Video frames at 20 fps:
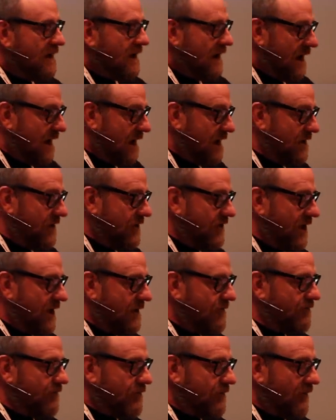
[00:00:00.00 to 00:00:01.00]
And
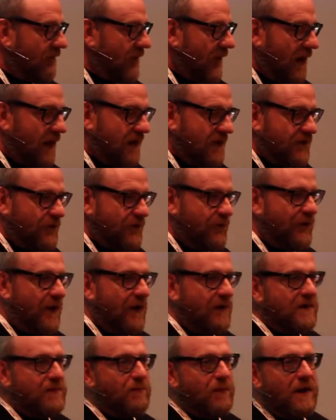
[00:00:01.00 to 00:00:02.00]
um, it's
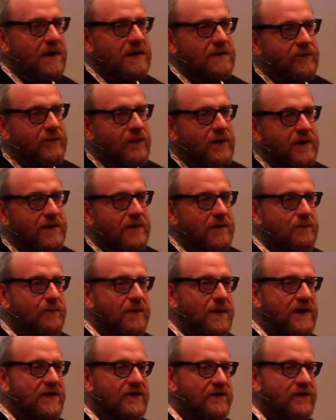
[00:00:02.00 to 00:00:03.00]
very painful and
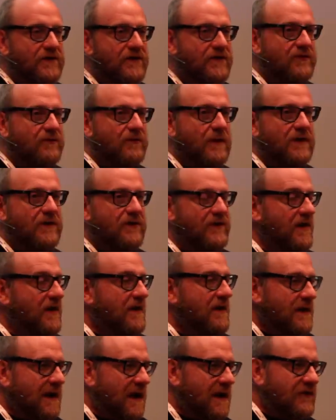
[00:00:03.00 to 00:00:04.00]
unpleasant, as well as
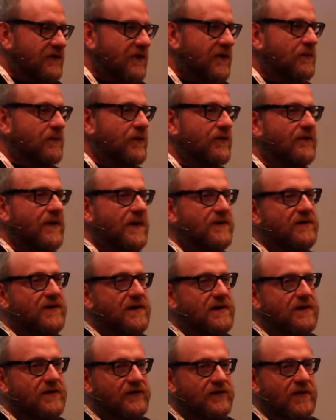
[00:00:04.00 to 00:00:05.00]
actually
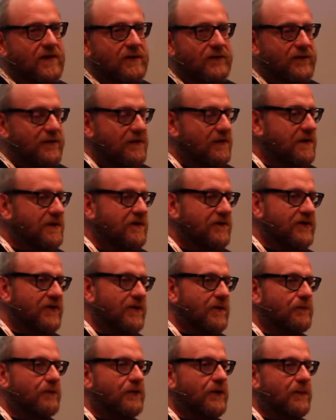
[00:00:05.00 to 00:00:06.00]
preventing yourself doing your
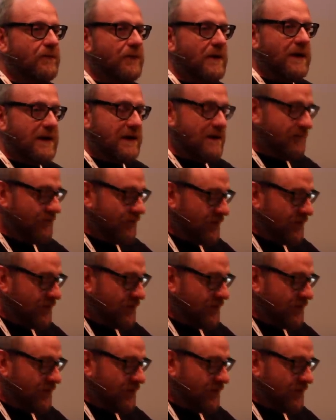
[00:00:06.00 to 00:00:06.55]
job properly.